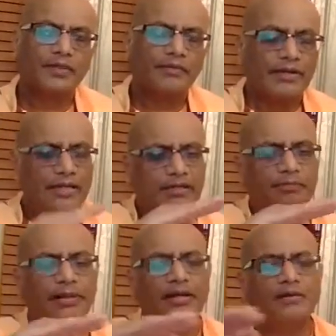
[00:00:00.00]
when it
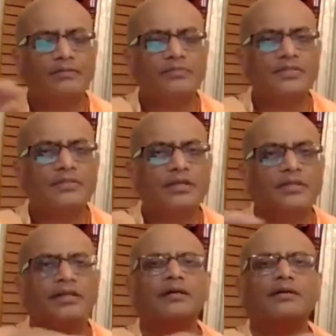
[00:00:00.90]
becomes
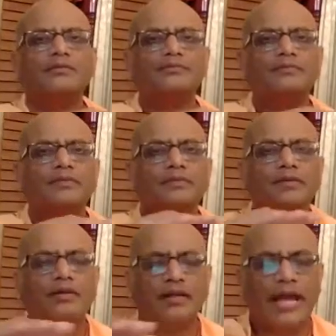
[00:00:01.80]
the
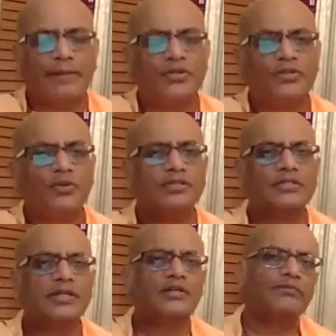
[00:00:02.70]
habitual
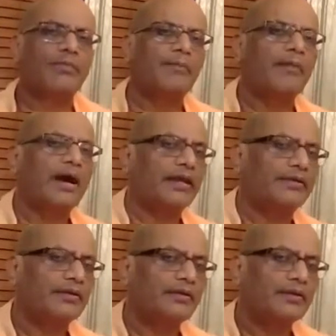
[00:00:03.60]
state of my mind,
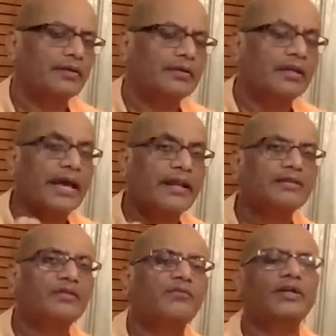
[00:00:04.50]
then
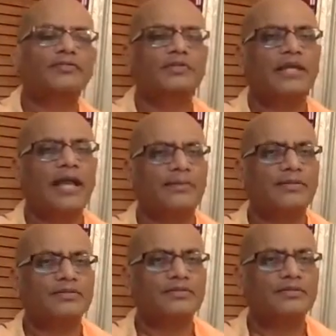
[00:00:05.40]
another wonderful thing
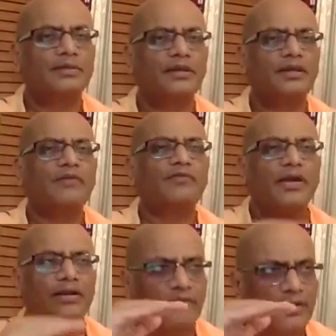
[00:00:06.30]
happens. If you
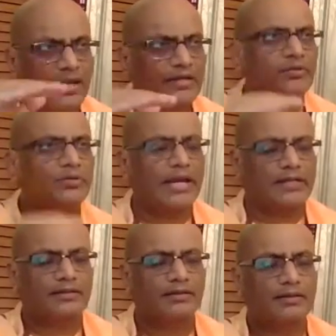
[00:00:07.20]
can really do
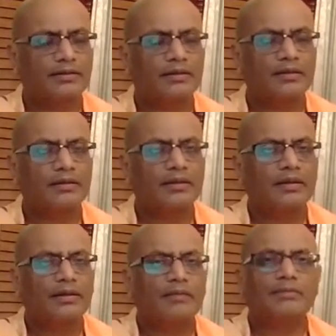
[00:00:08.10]
that,
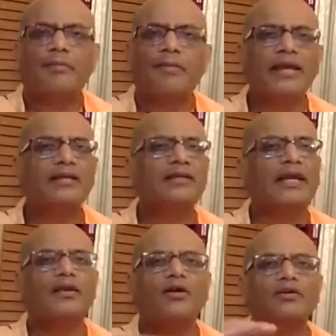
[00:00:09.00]
the mind
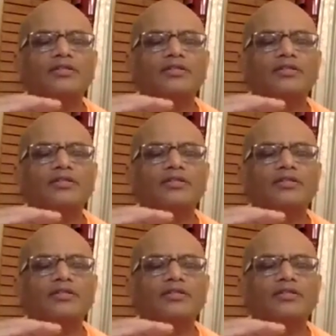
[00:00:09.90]
cannot